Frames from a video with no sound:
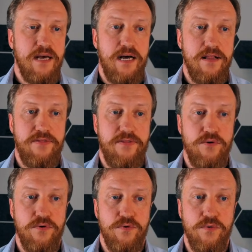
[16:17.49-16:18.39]

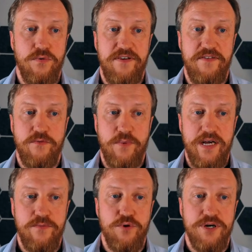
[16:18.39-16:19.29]
Although
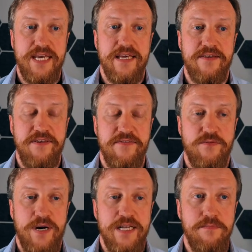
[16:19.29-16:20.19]
working with
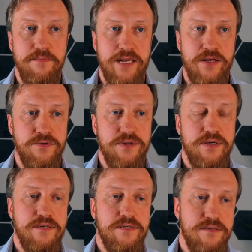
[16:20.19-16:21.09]
1
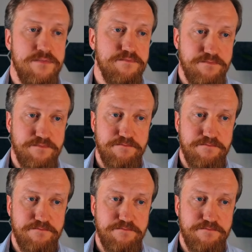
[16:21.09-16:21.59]
million